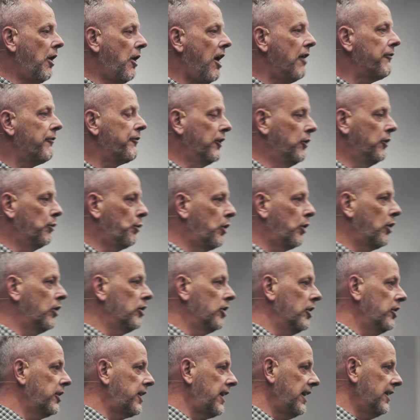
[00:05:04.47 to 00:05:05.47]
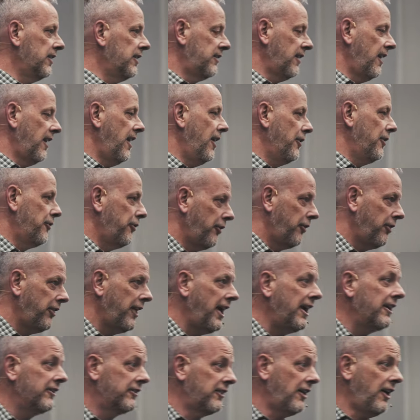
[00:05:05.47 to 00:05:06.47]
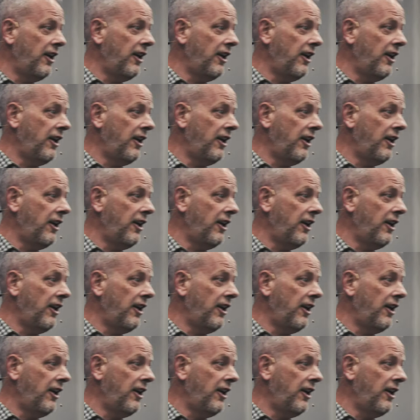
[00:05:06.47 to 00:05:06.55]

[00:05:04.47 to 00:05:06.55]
often we're looking to other things